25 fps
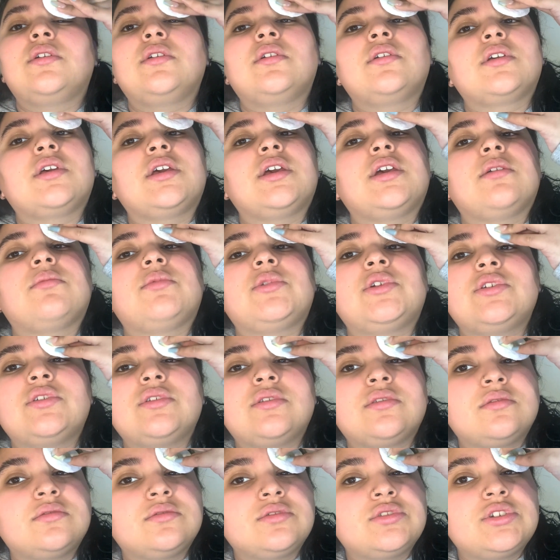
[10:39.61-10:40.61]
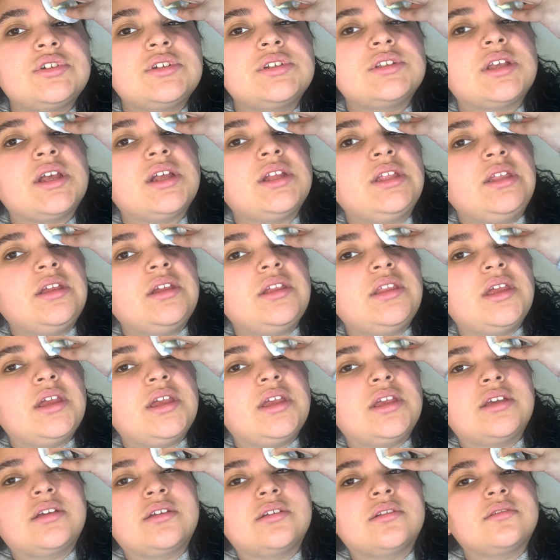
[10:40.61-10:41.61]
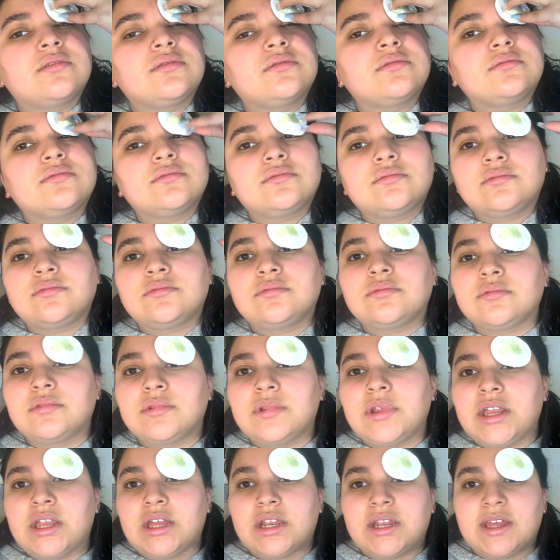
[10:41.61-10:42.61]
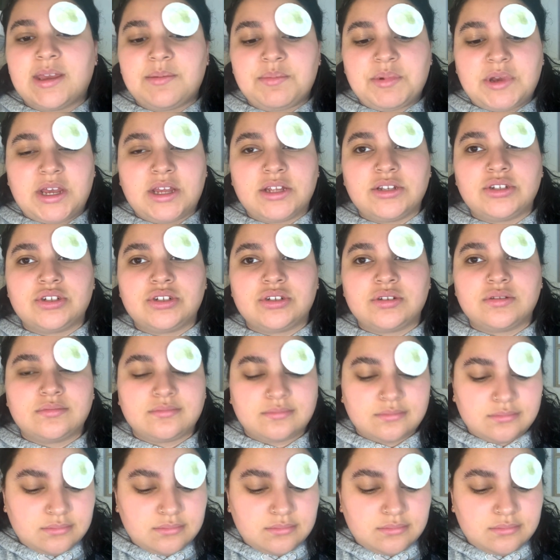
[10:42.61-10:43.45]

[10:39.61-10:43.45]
Okay, I'm gonna just kind of like an eye patch.